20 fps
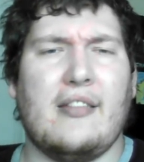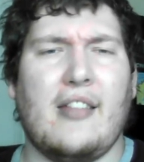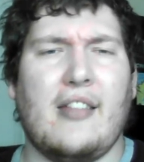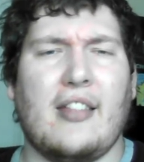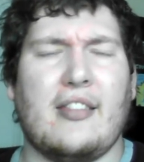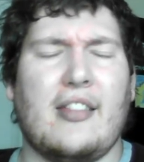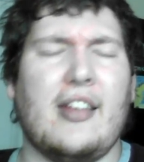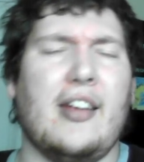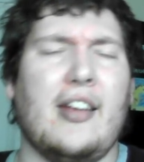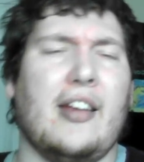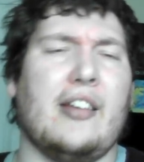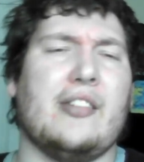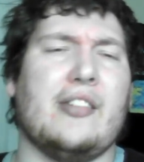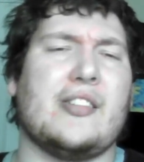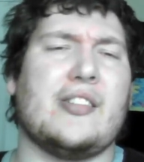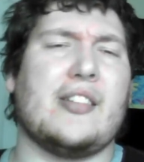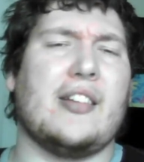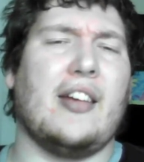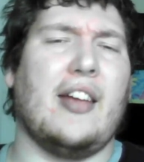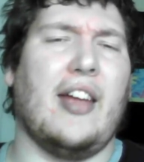
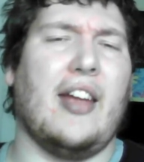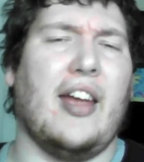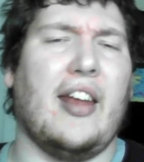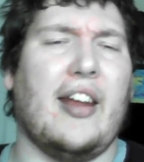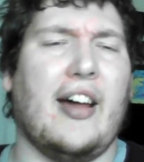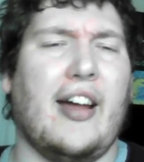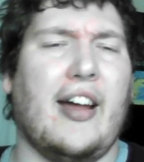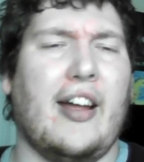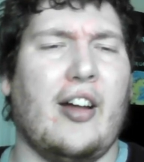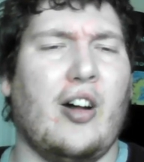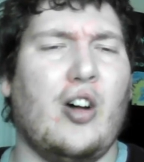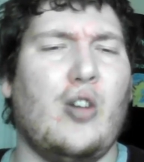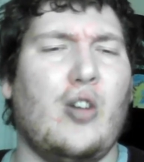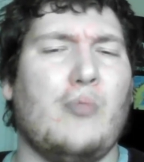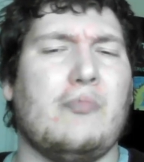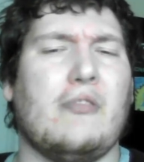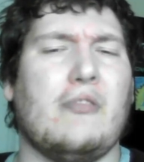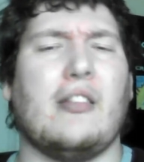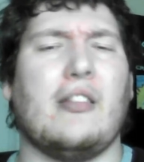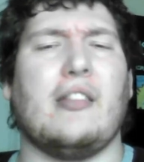things, and I
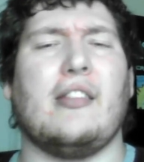hope